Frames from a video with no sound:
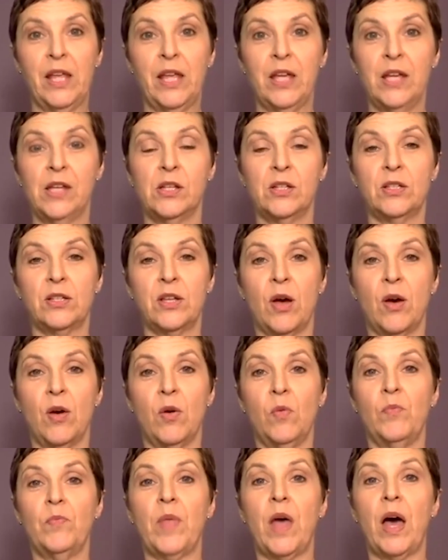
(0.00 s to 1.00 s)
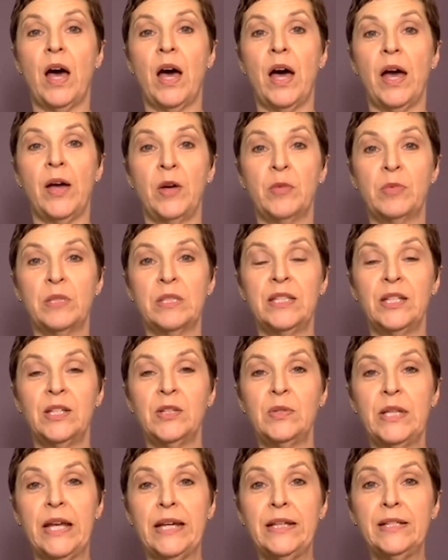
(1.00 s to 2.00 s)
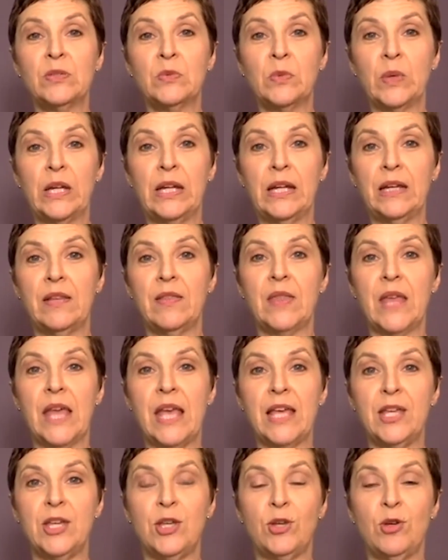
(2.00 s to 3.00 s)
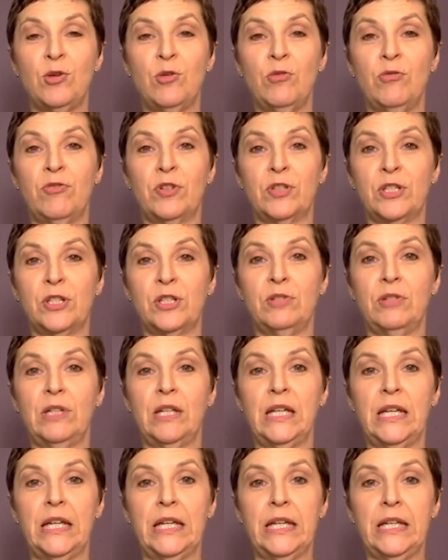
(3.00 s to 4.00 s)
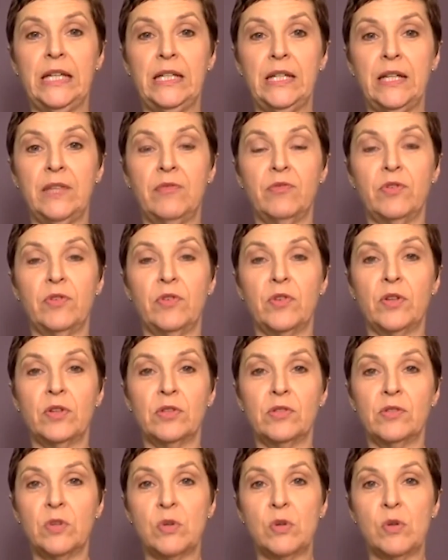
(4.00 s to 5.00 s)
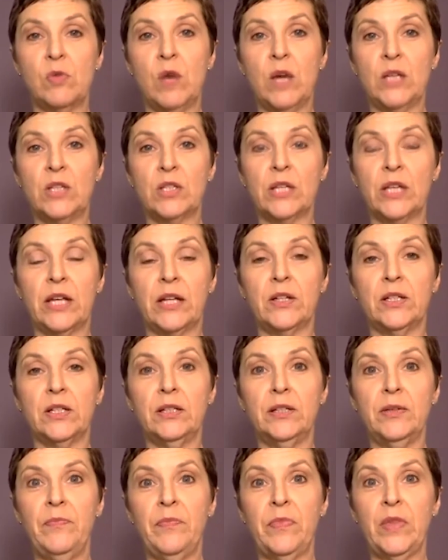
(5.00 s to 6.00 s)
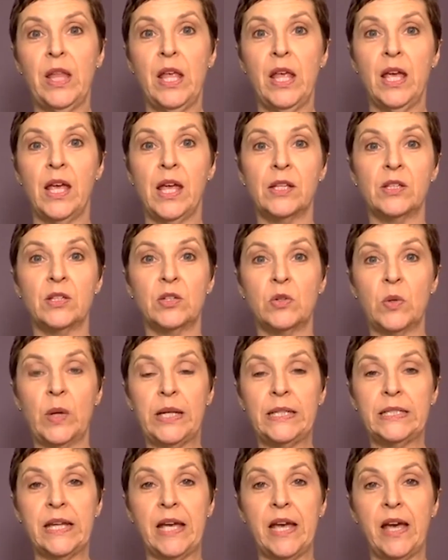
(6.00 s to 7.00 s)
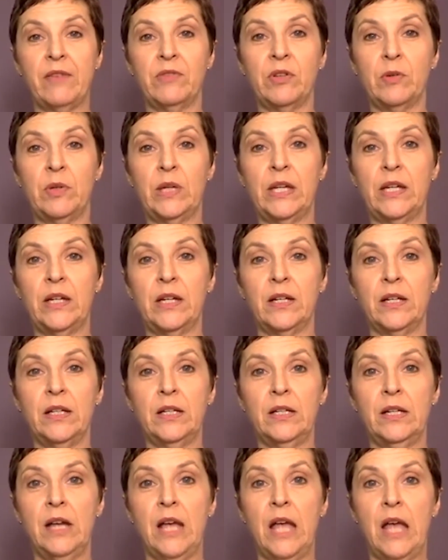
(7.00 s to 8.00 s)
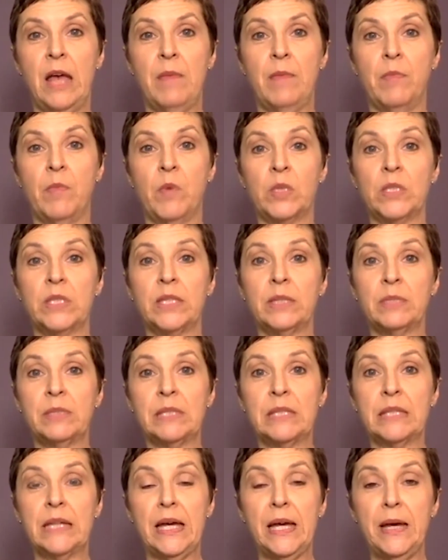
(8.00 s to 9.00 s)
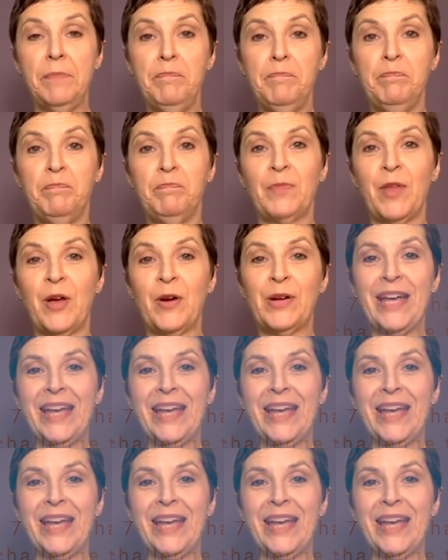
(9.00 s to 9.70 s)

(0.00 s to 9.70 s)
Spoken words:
So I hope to see you next week. Thank you for tuning in. And for those of you who watch later, it's great to have you here. More tips to come. Okay,